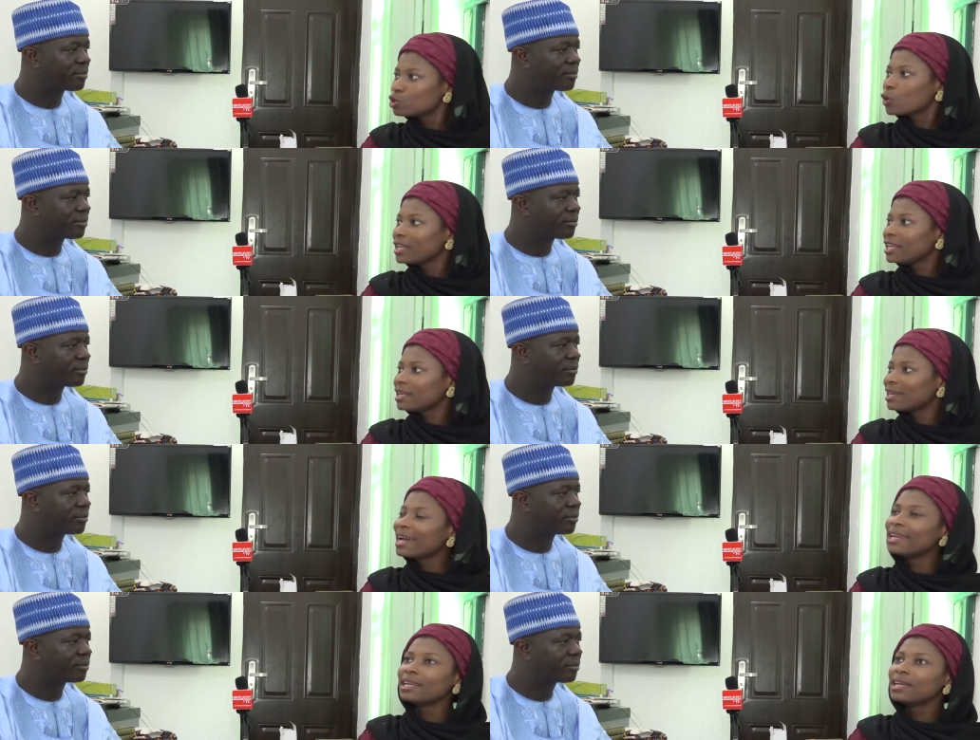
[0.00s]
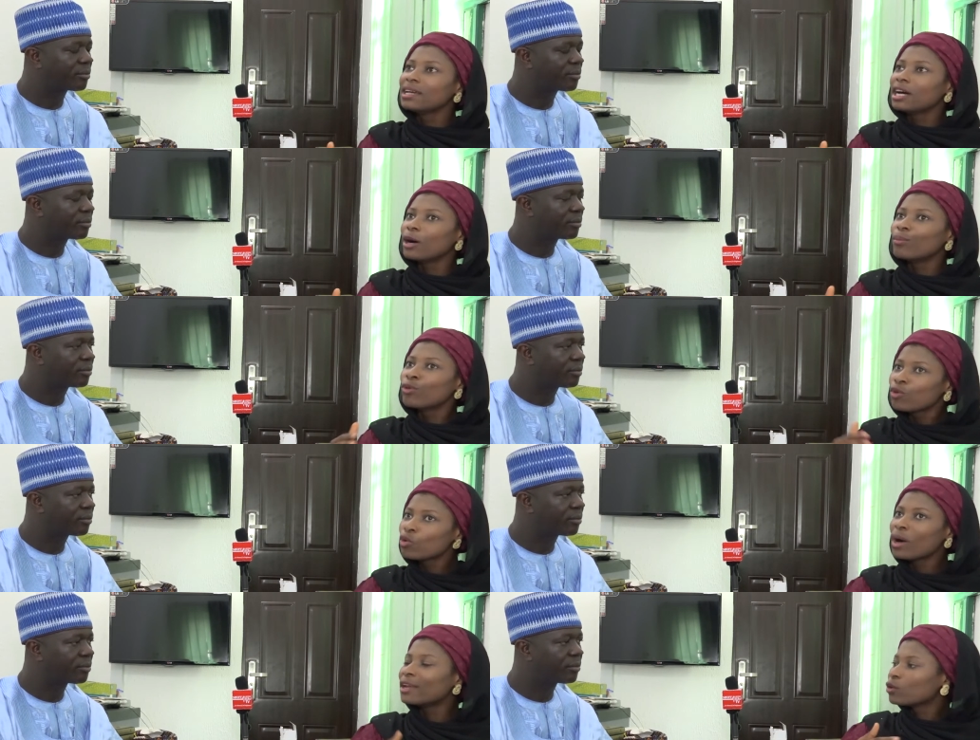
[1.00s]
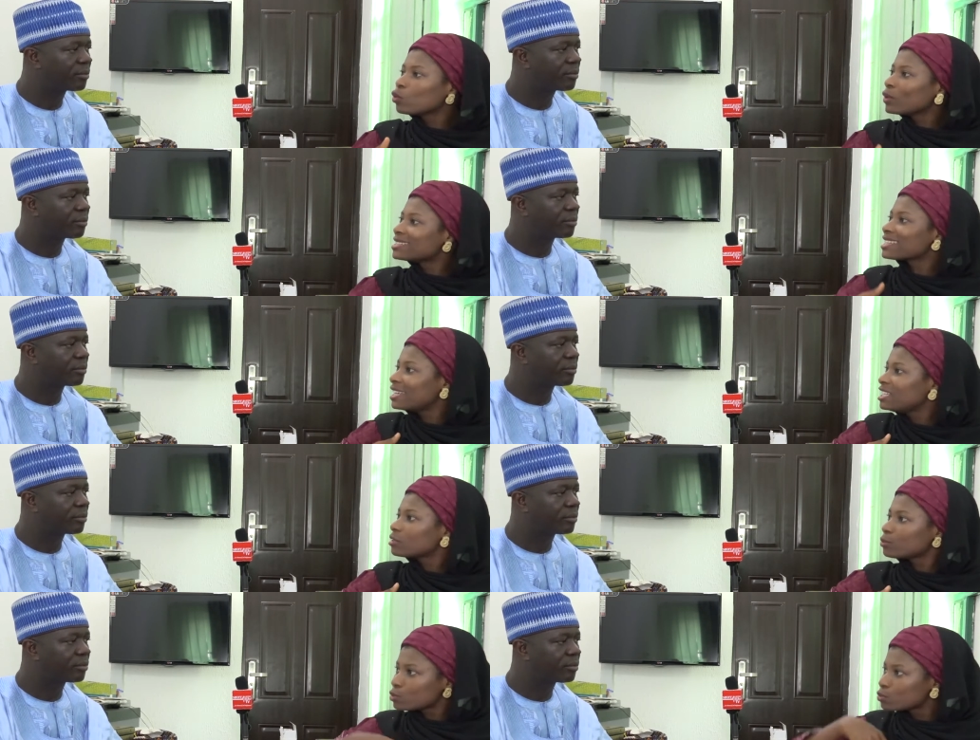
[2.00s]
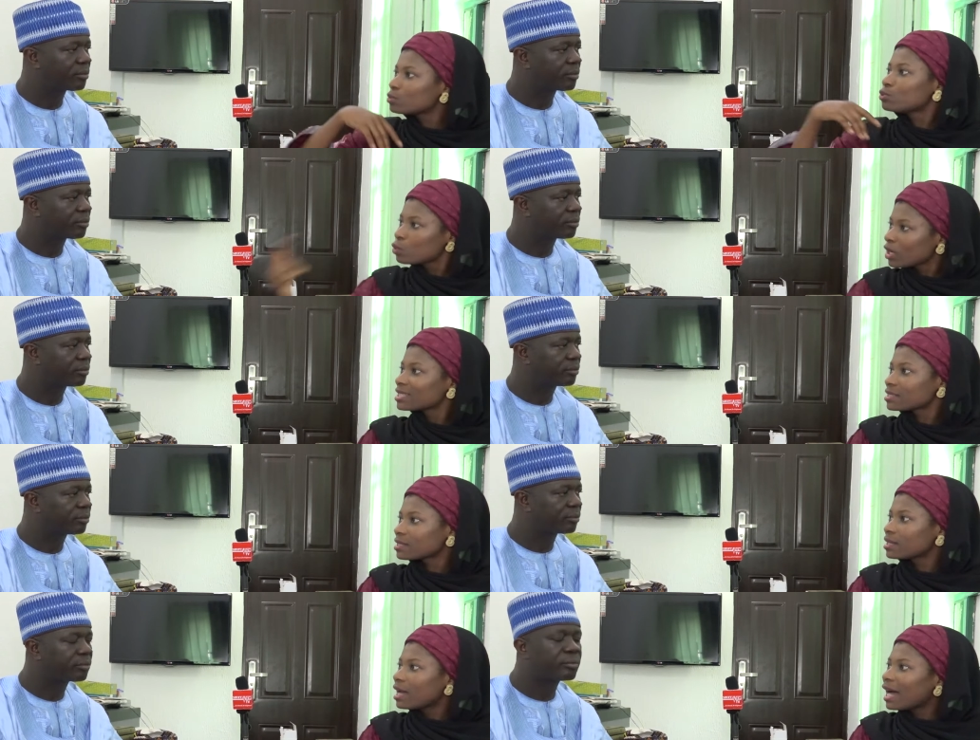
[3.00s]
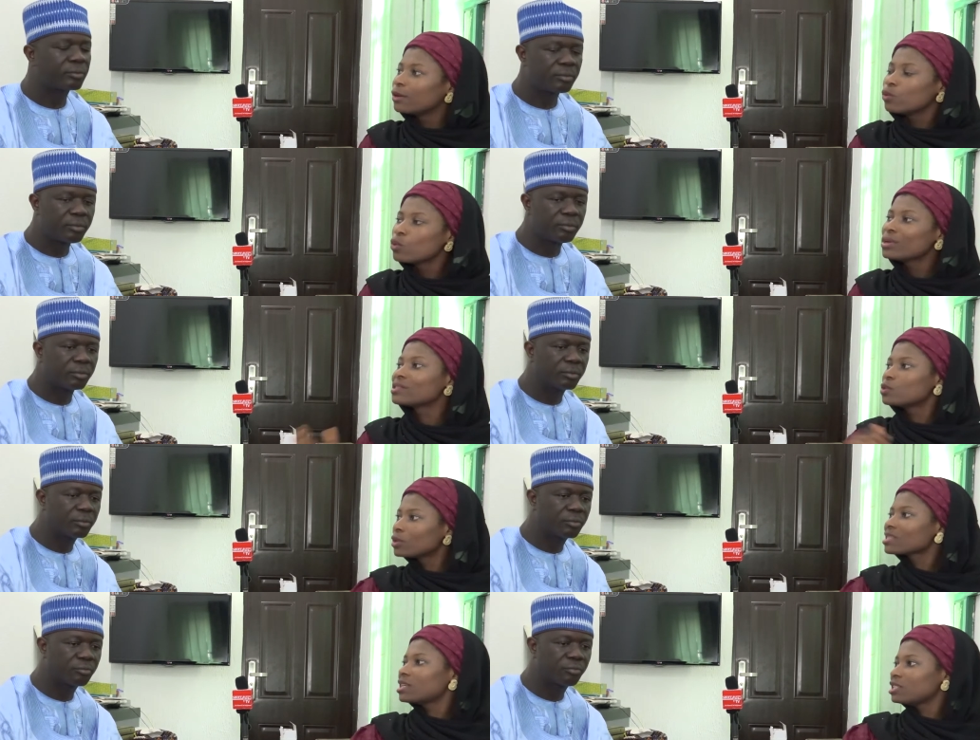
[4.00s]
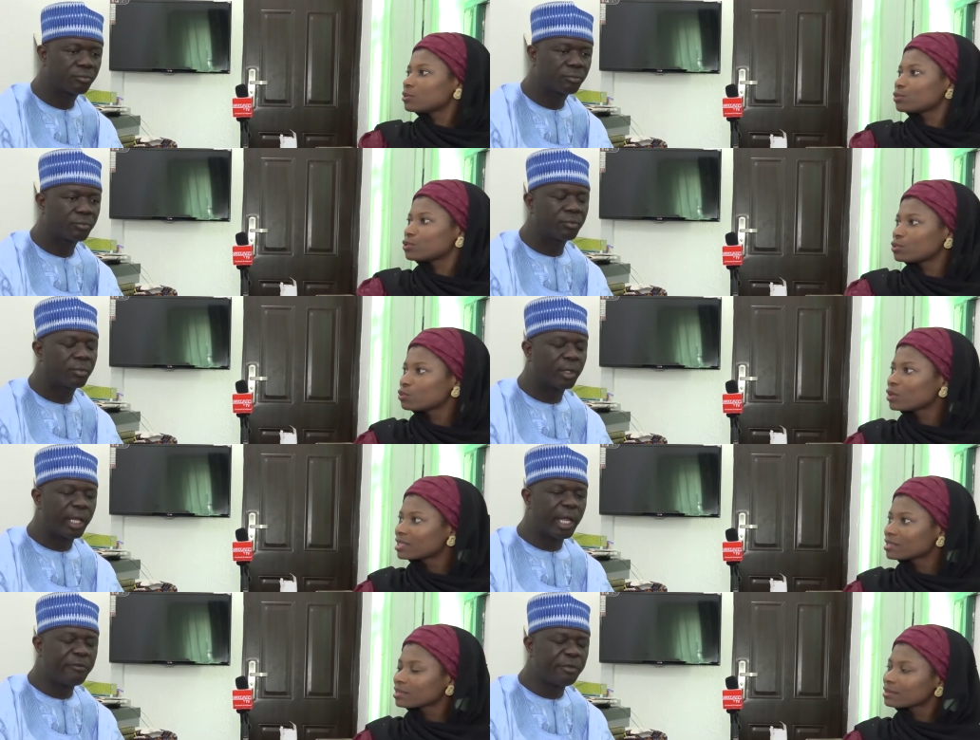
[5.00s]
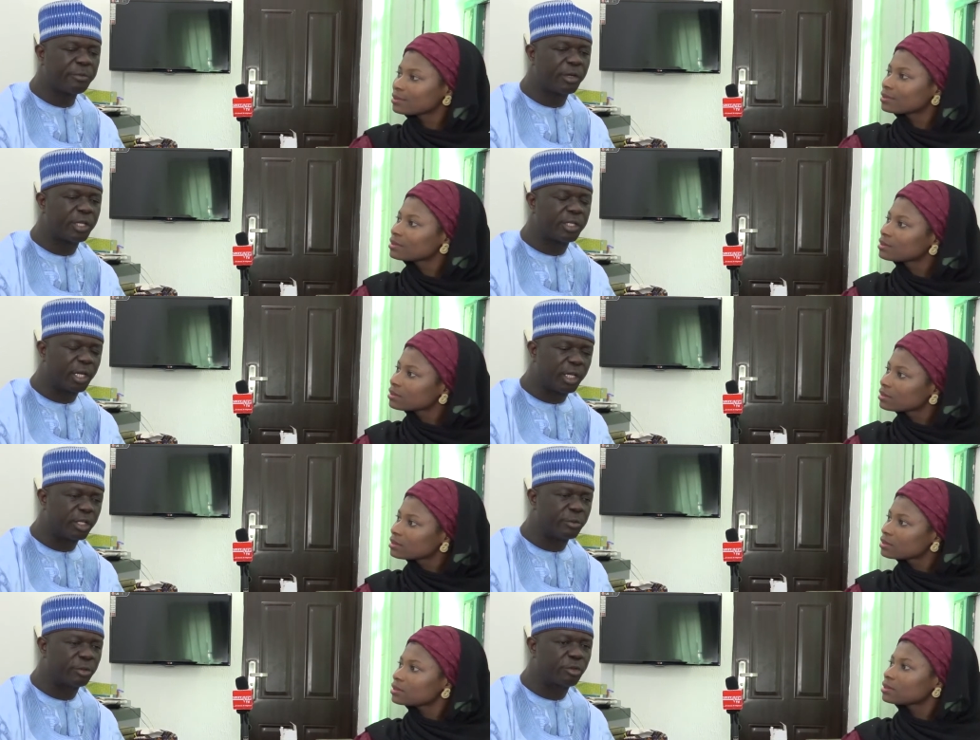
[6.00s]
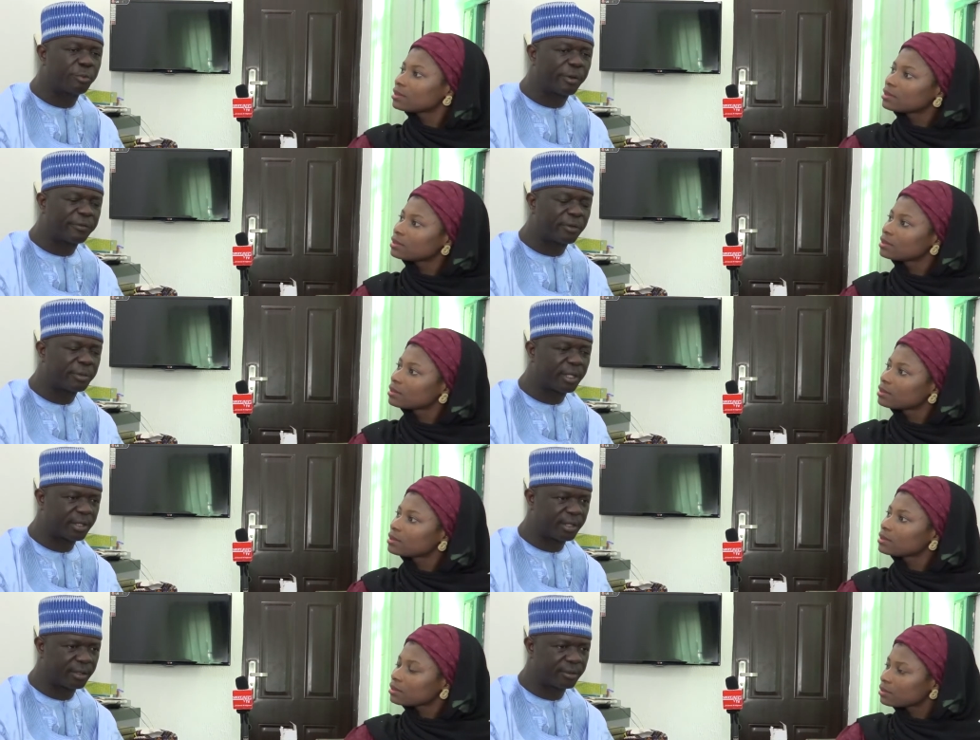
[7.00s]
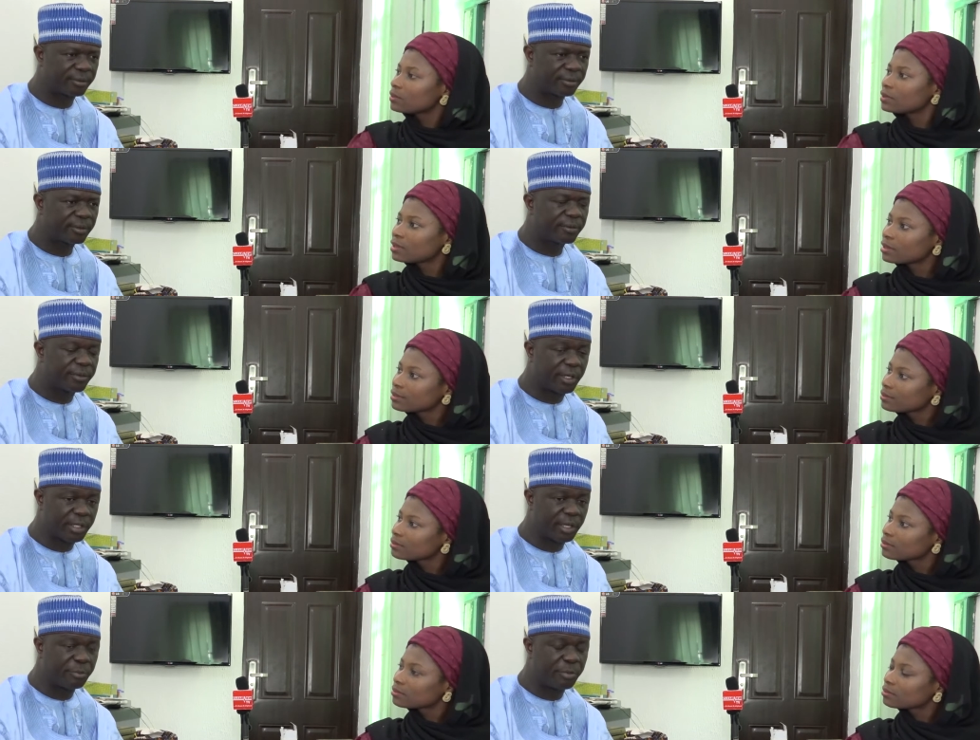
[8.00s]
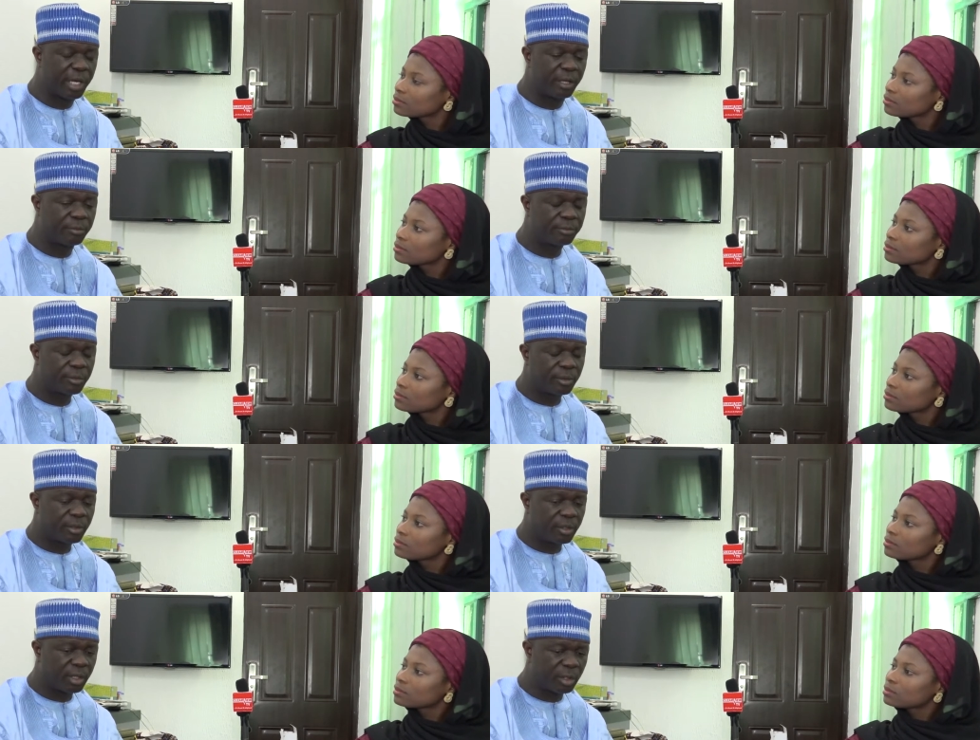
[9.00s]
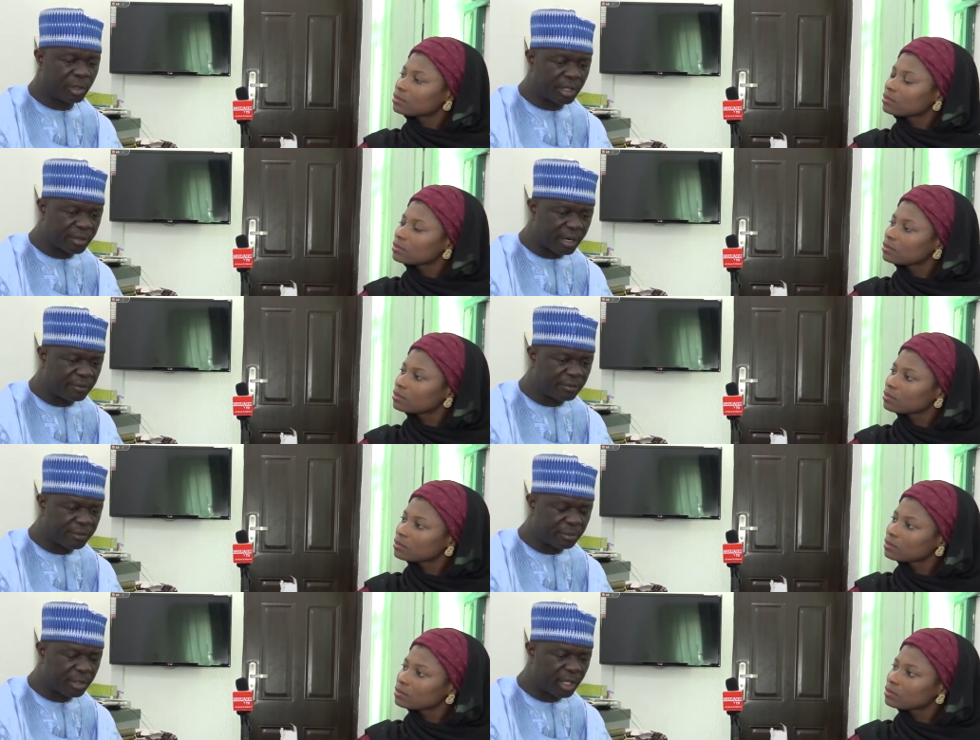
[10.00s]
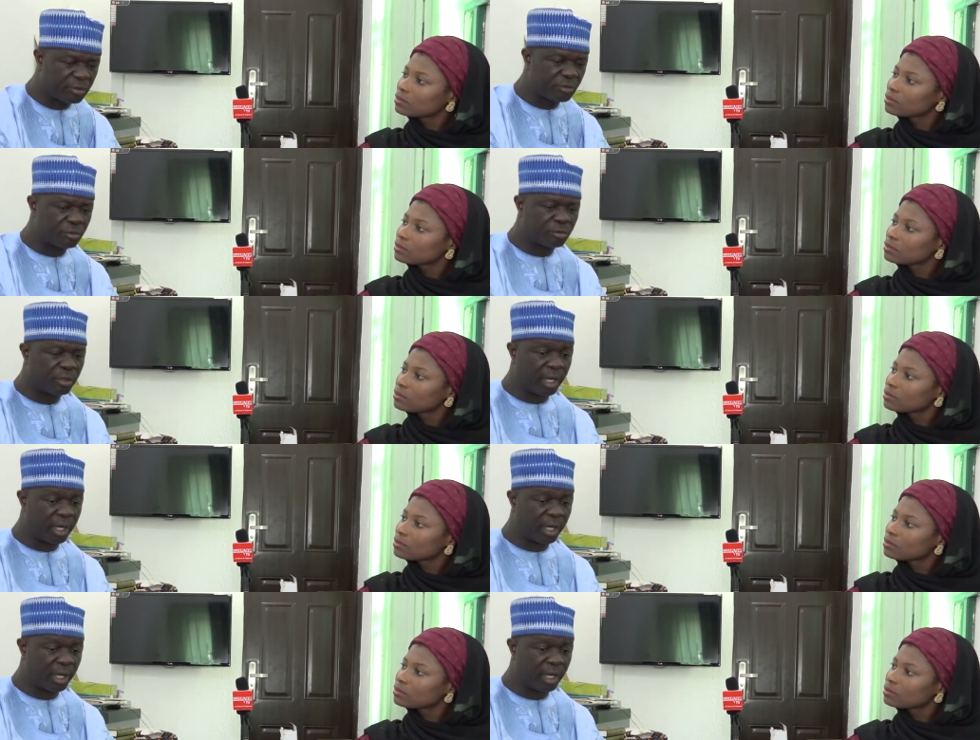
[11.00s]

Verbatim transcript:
Speaker 1: joining, and um, who and who is eligible to do Kasr and who is not eligible to do Kasr?
Speaker 2: Everybody is eligible to perform Kasr. Okay. For example, now you are traveling from here to